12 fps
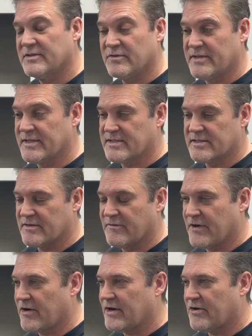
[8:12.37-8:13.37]
This is a
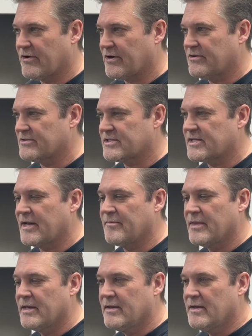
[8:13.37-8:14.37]
very critical
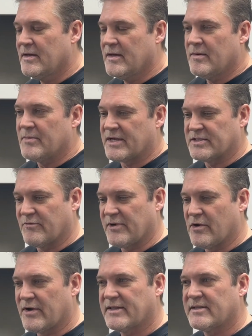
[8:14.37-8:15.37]
step, because if we
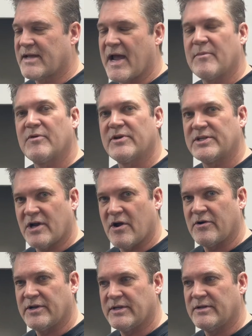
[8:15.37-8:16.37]
don't get the timing
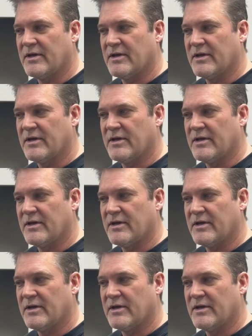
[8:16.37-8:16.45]
retarded,